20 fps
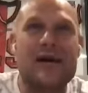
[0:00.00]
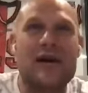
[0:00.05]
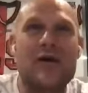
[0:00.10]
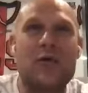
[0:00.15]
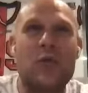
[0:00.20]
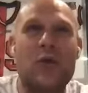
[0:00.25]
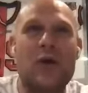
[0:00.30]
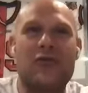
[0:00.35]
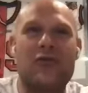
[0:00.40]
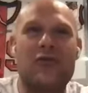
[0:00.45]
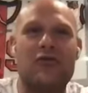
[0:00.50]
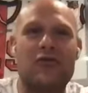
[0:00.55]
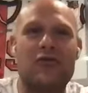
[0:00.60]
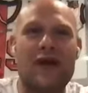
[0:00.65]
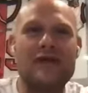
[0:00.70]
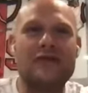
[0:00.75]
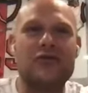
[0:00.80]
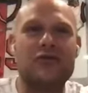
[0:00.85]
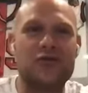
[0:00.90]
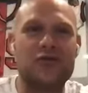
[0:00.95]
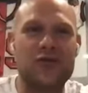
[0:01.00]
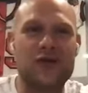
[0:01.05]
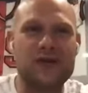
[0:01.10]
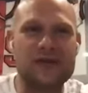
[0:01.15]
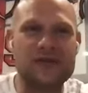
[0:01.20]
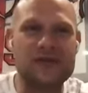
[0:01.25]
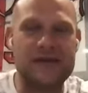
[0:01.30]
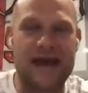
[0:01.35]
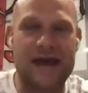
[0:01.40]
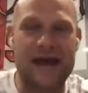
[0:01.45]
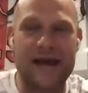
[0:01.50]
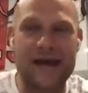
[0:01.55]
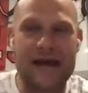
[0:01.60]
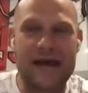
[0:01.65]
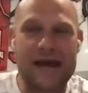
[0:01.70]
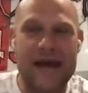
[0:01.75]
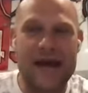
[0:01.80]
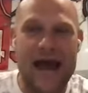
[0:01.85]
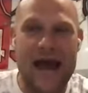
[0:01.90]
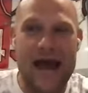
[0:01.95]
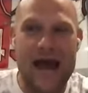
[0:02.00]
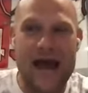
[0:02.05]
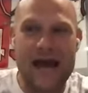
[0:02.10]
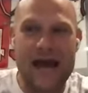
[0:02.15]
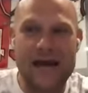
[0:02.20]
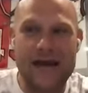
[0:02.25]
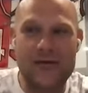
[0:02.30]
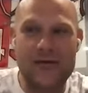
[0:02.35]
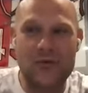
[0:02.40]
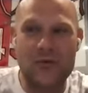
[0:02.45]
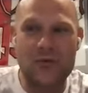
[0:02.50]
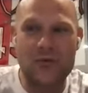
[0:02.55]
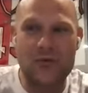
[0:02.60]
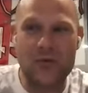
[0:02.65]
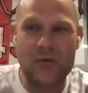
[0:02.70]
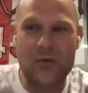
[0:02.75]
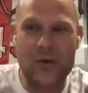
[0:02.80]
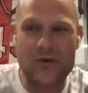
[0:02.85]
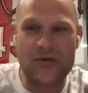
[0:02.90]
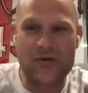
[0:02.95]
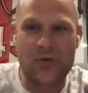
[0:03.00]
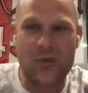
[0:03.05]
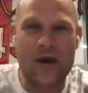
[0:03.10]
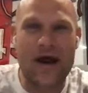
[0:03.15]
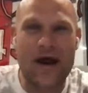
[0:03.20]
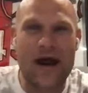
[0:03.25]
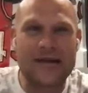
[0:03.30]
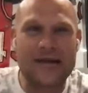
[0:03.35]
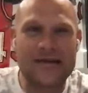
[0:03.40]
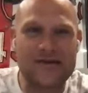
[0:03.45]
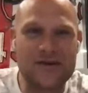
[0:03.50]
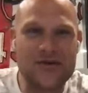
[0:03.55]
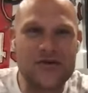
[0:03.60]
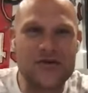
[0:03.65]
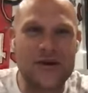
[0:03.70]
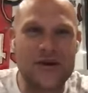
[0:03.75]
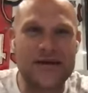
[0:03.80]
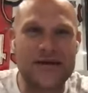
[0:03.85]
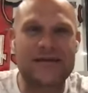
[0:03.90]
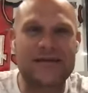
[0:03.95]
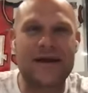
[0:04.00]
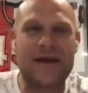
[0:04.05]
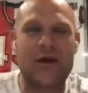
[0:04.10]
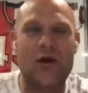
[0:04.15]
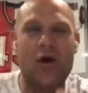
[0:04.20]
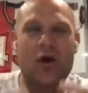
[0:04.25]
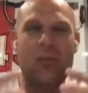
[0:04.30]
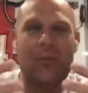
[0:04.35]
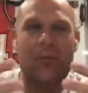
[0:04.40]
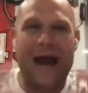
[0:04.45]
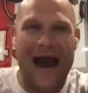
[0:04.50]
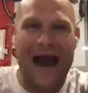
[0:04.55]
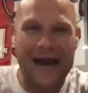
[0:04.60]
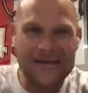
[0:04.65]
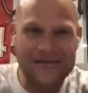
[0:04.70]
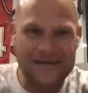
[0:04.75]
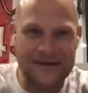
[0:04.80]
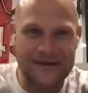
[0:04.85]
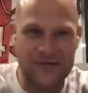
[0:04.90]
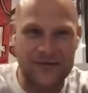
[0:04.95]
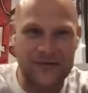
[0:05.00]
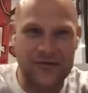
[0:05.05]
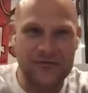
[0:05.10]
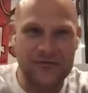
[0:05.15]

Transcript: With rental real estate and with what I do is they're all passive.